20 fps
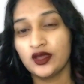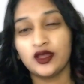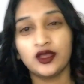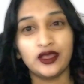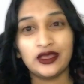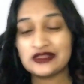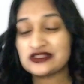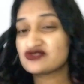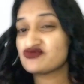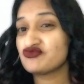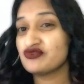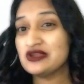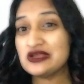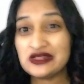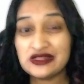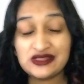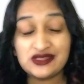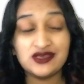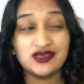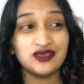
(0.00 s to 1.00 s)
It's
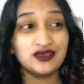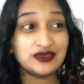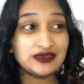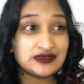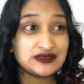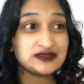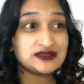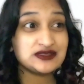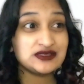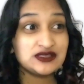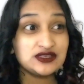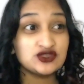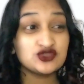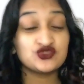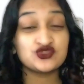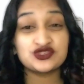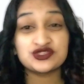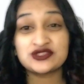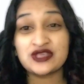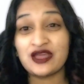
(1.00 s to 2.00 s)
really easy. You
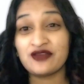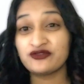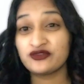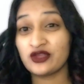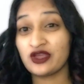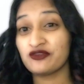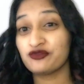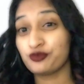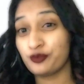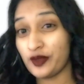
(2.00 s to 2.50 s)
just have to have